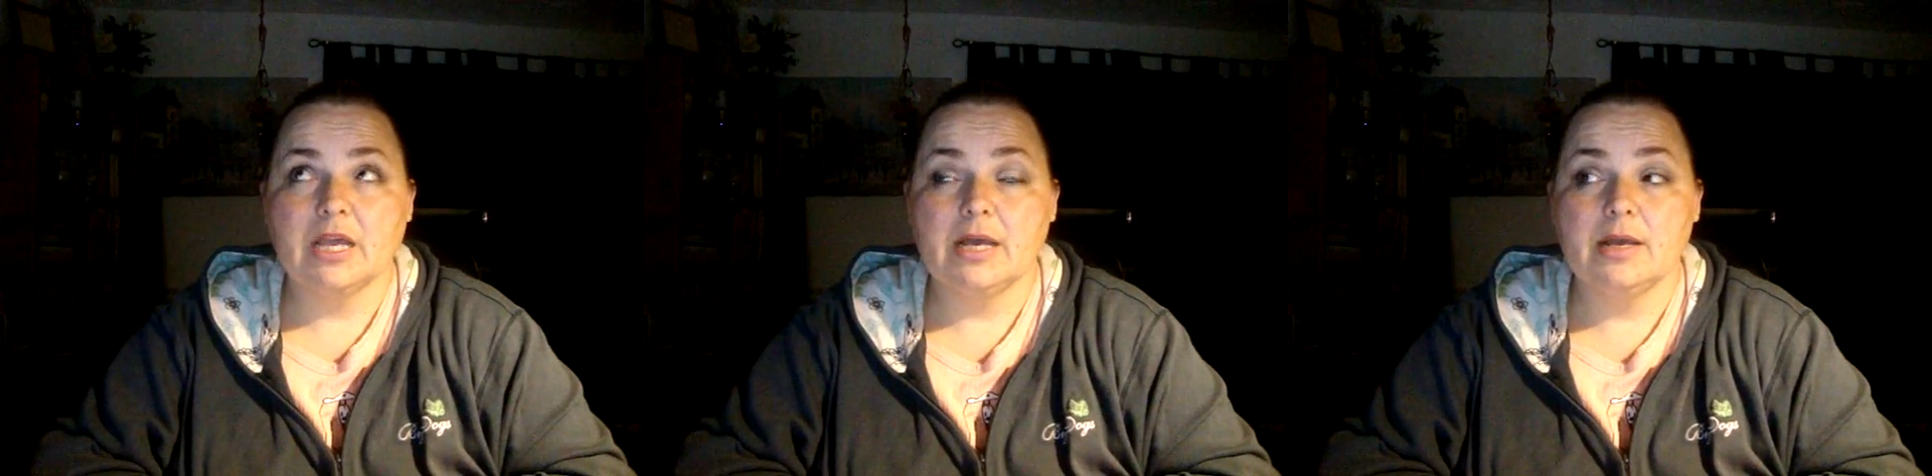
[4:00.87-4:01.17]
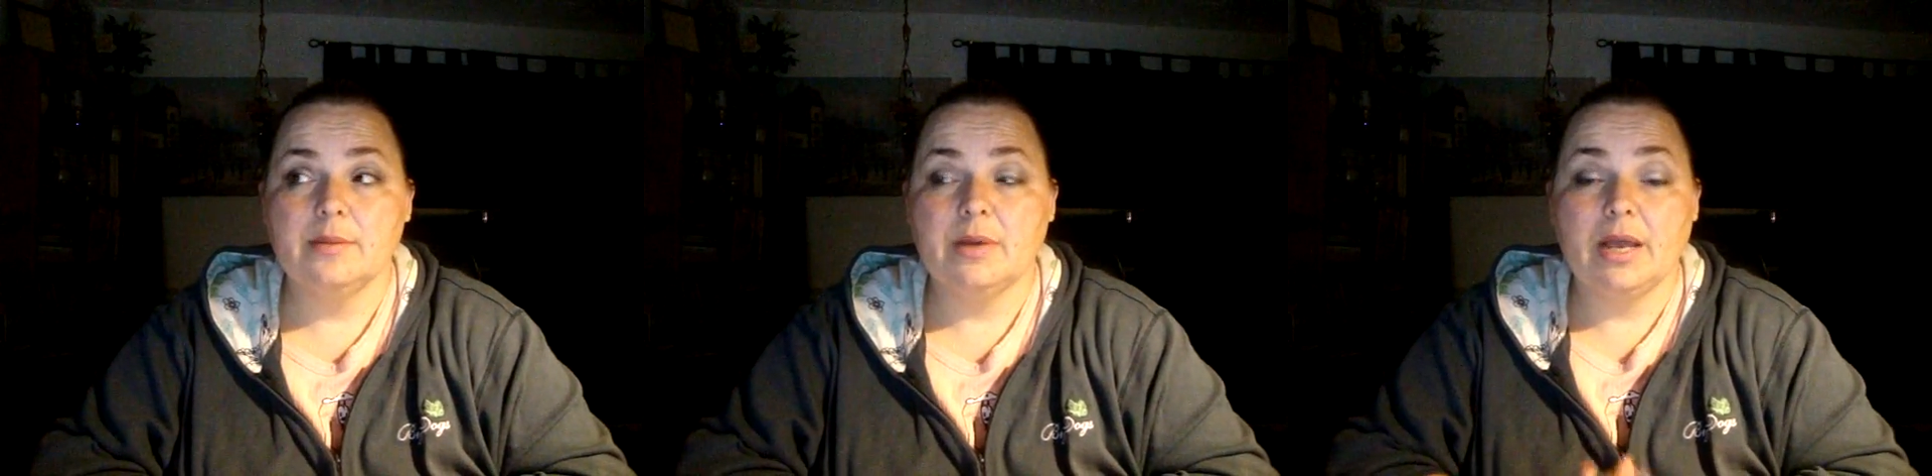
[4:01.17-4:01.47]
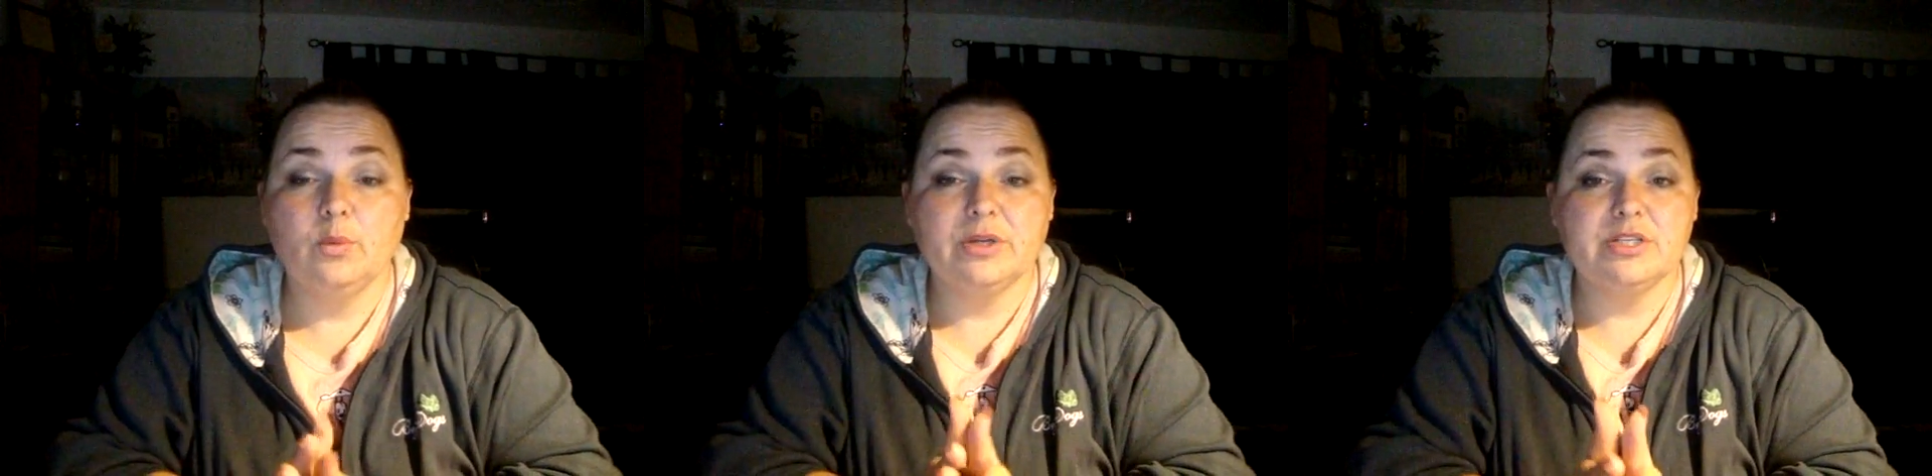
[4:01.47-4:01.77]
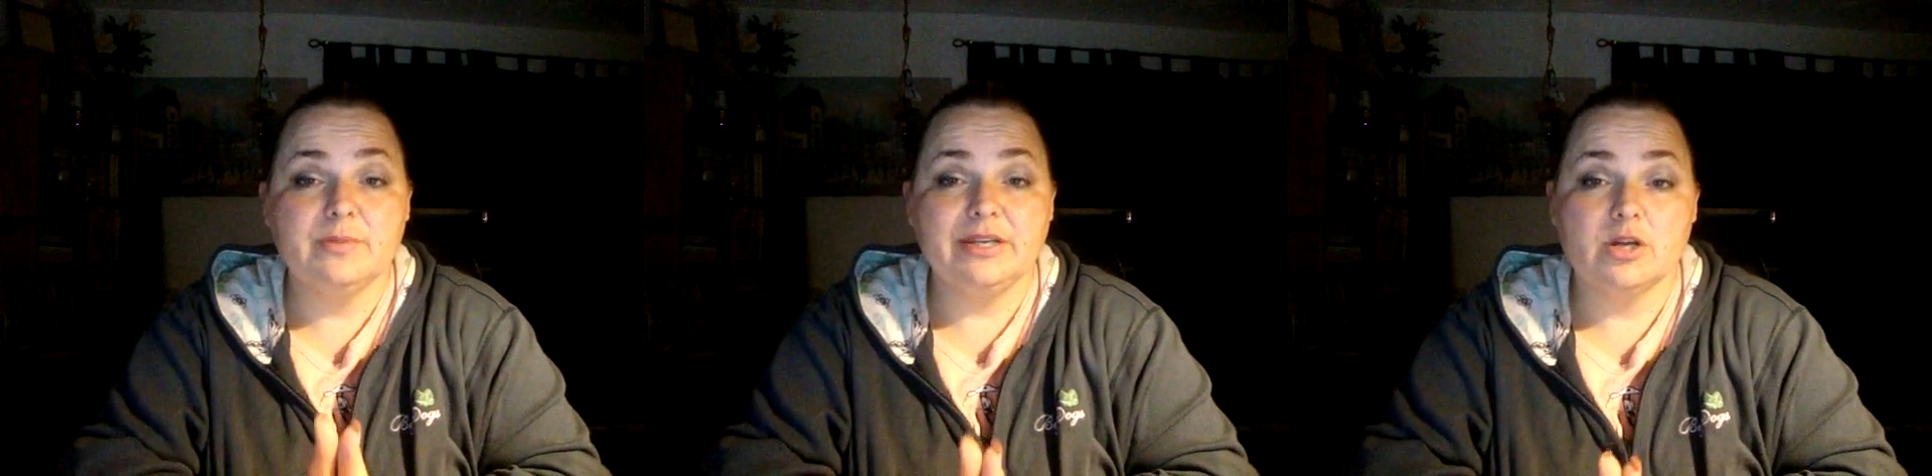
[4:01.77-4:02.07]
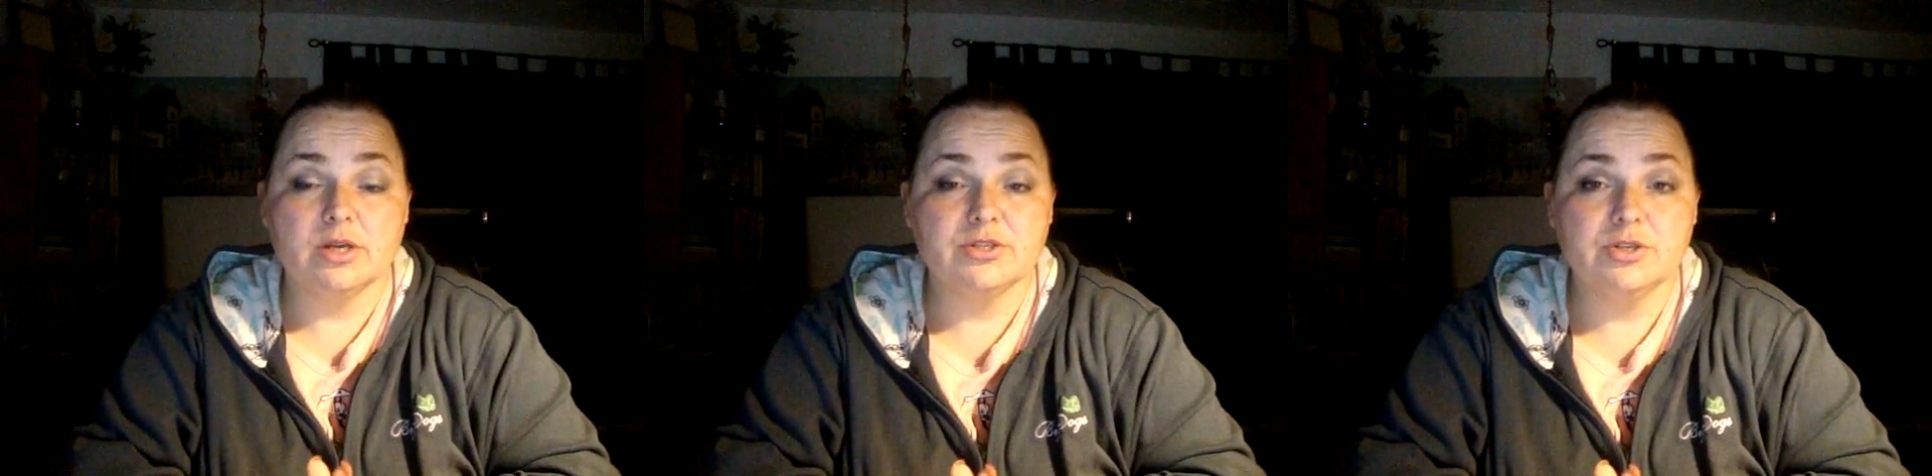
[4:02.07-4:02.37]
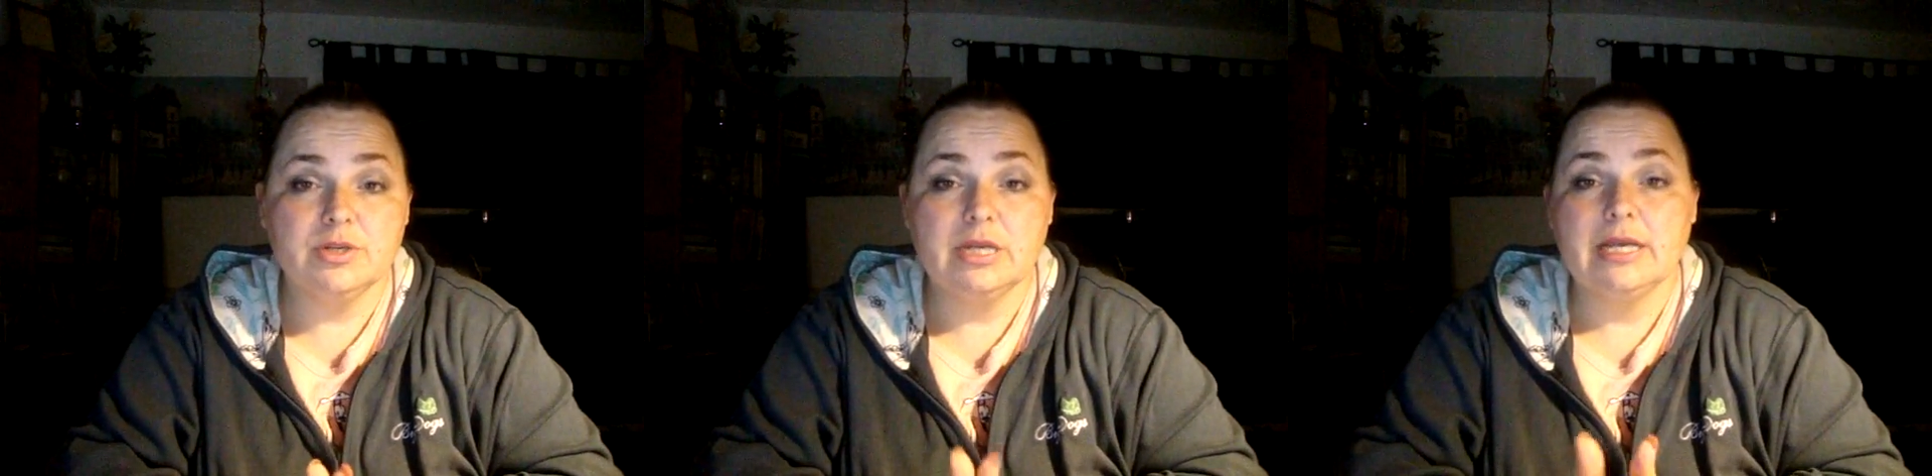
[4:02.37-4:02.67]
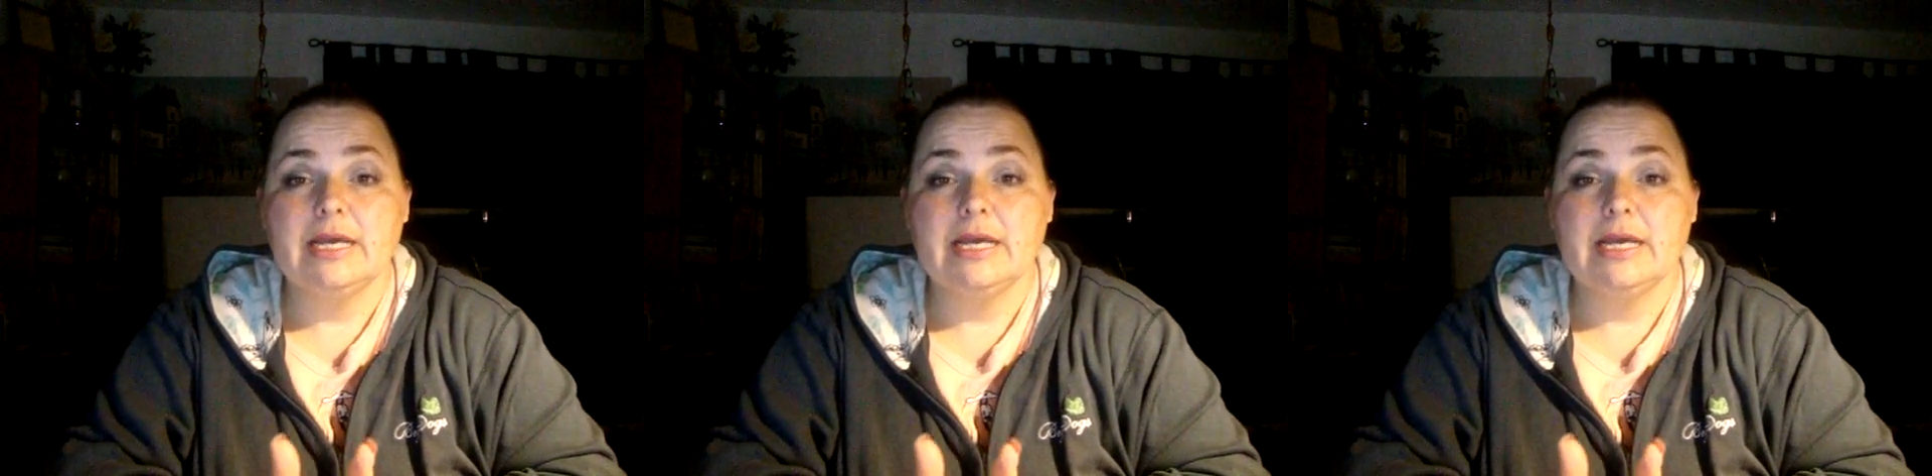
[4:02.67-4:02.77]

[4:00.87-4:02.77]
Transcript: Um, I went to my doctor.